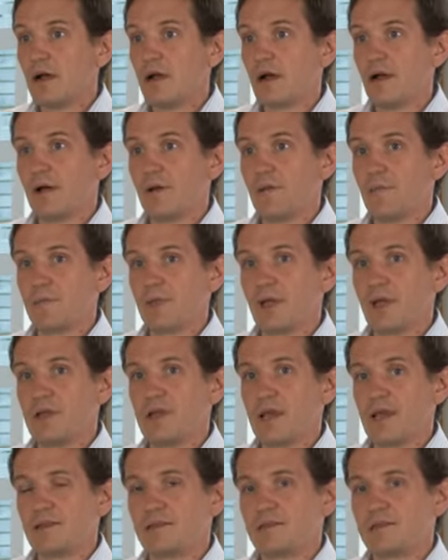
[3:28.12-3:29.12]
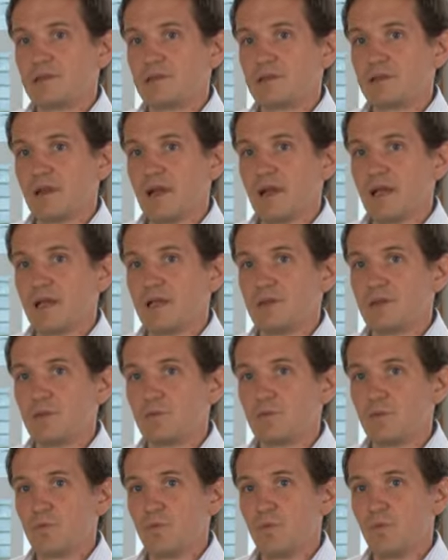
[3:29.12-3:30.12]
And that's, I guess,
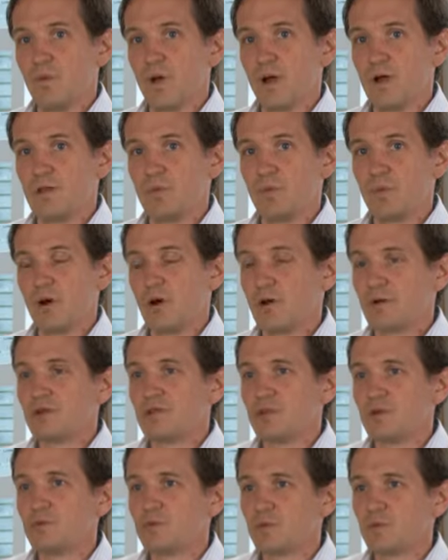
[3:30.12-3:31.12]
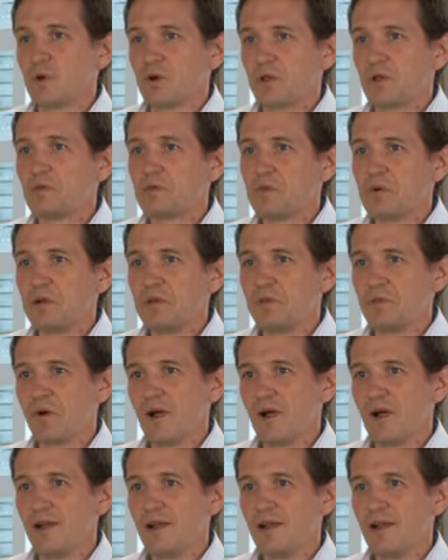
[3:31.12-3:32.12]
where the partnership is working really
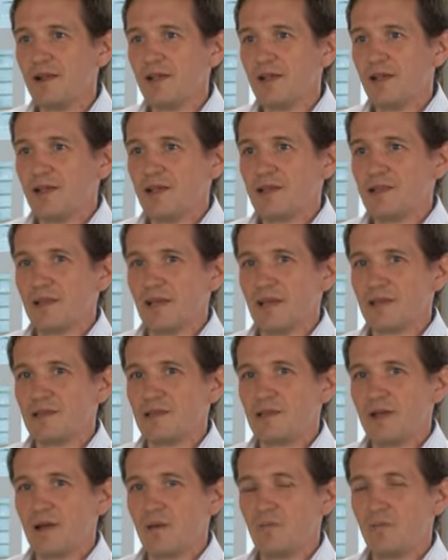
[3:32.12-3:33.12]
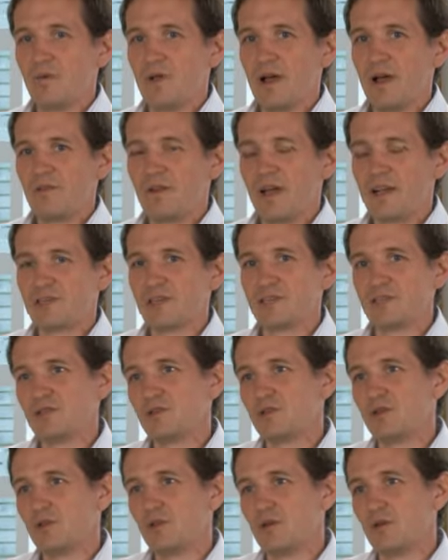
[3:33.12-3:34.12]
well. That we have access
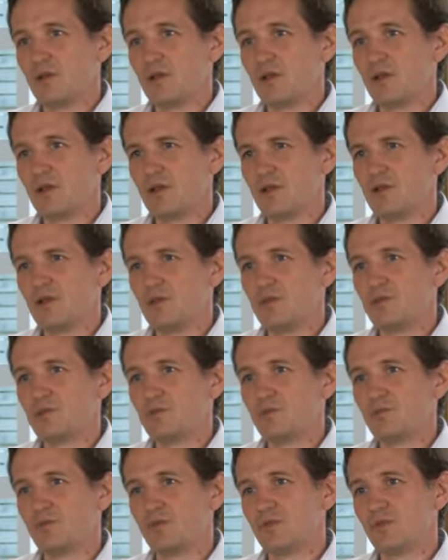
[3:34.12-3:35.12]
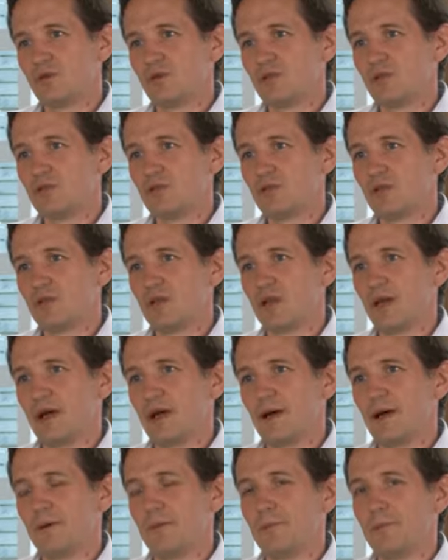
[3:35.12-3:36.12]
to the huge resources
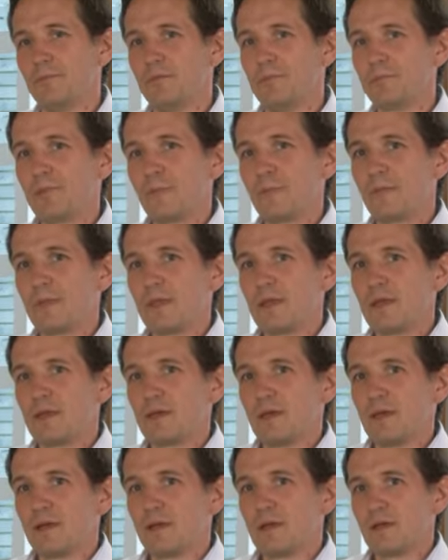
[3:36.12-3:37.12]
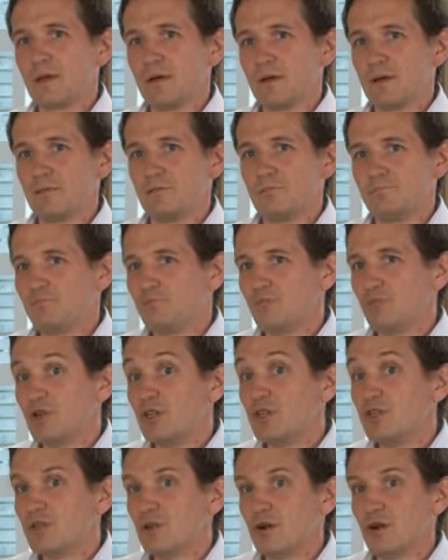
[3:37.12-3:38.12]
and
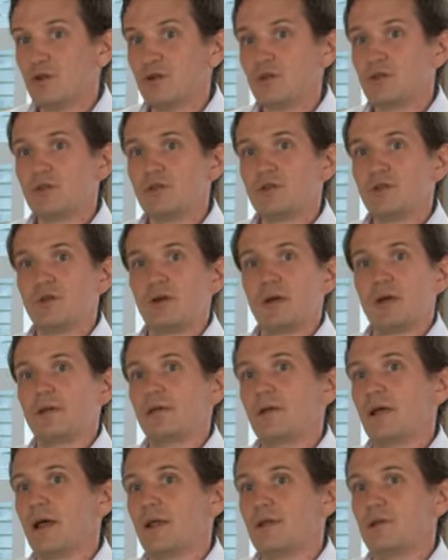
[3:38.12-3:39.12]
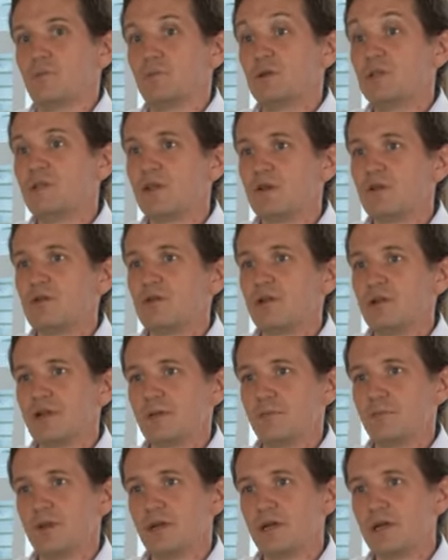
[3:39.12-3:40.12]
research and material
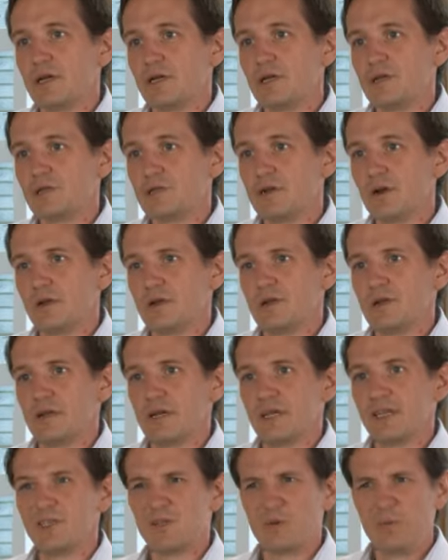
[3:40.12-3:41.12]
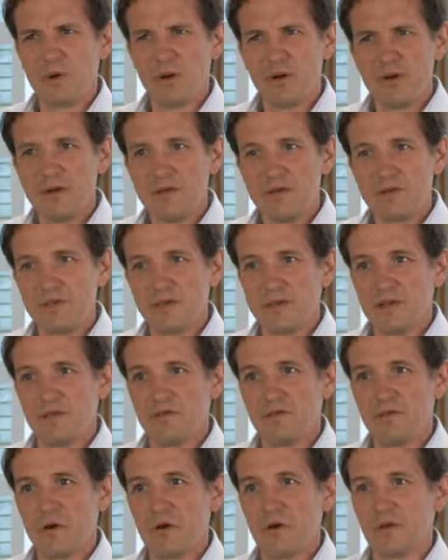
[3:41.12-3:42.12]
that Plunkett has got, the experience that
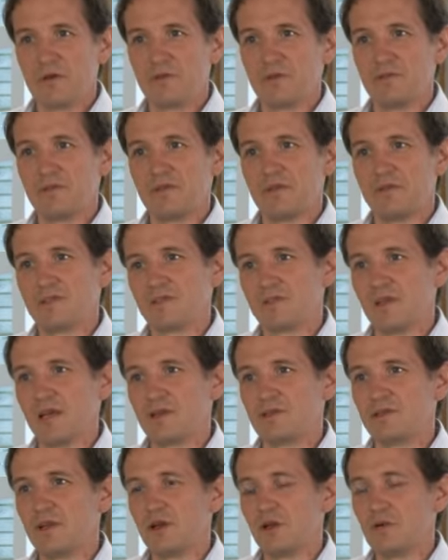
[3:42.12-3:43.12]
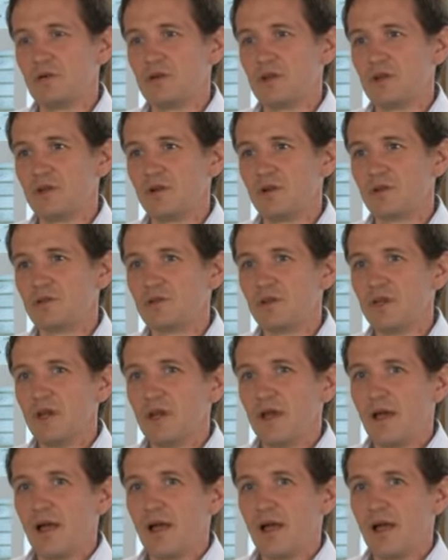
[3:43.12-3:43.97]
they've got over these last 100 years,